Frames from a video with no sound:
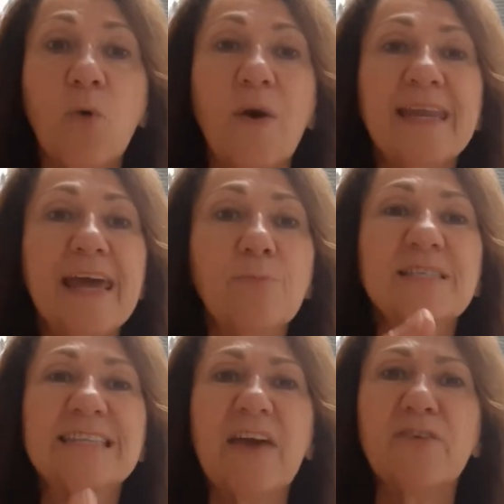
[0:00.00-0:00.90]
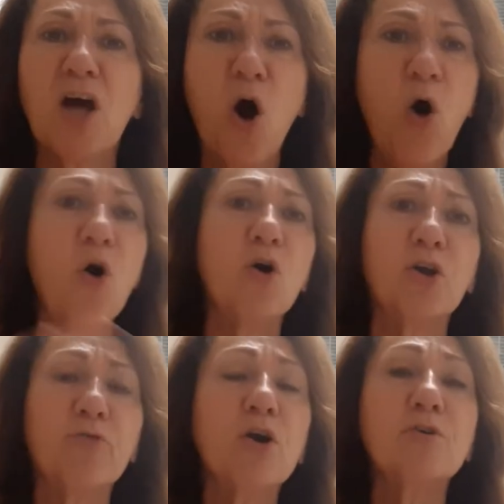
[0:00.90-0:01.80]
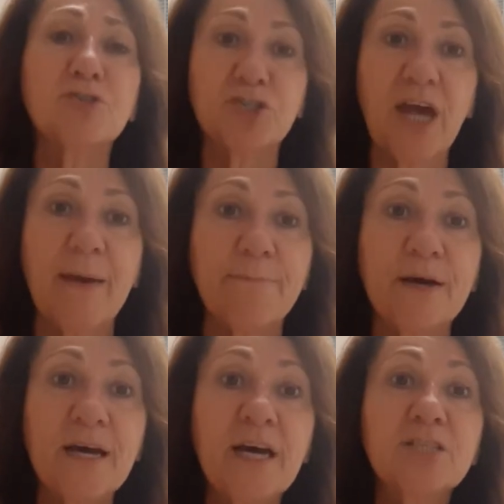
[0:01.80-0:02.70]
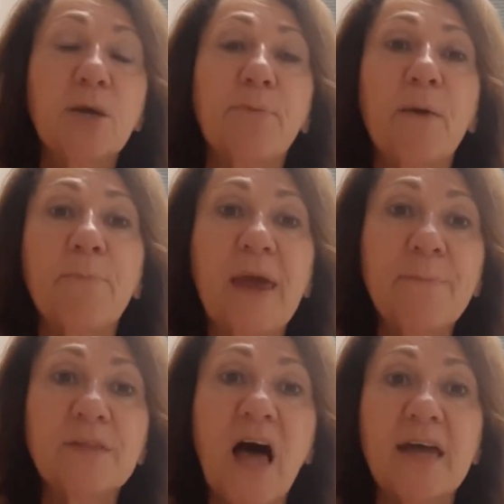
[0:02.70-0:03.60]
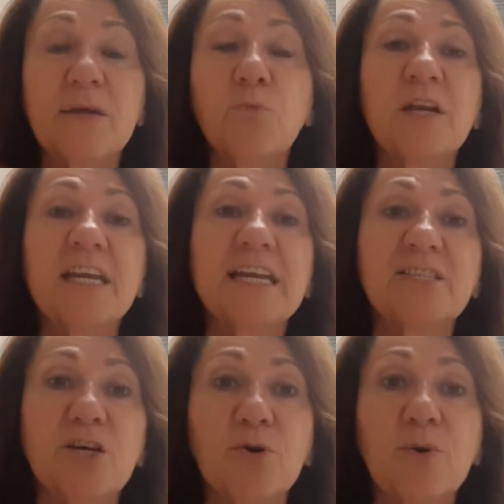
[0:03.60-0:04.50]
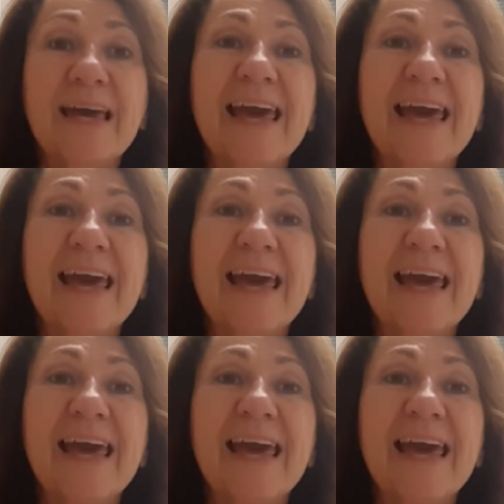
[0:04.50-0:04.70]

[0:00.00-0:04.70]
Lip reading: when he was given a whole cruise ship to put people on. And what did he do?